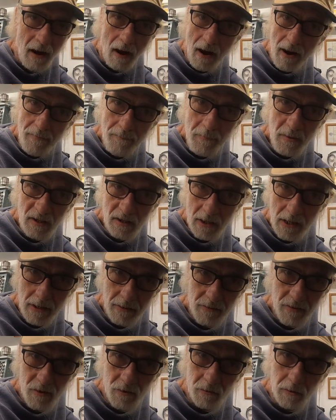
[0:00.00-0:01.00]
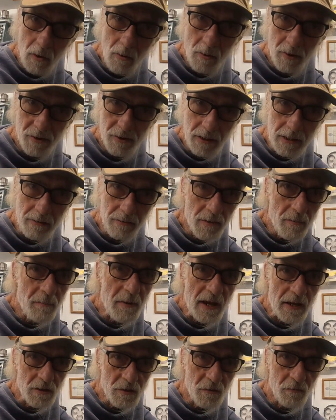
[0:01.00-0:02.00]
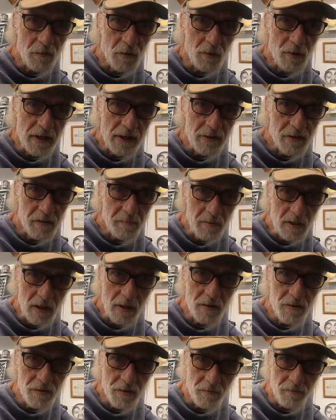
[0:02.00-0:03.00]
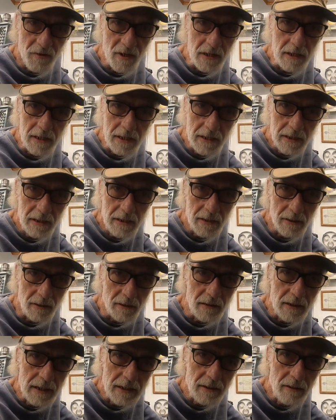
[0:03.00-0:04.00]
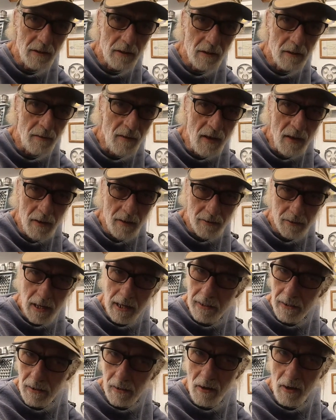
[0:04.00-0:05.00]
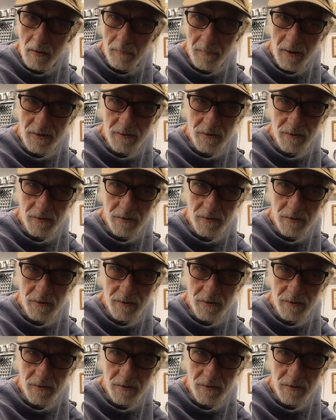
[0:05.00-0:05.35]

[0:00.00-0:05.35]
I've been kind of slowing down the past few days because of the heat and know, kind of caught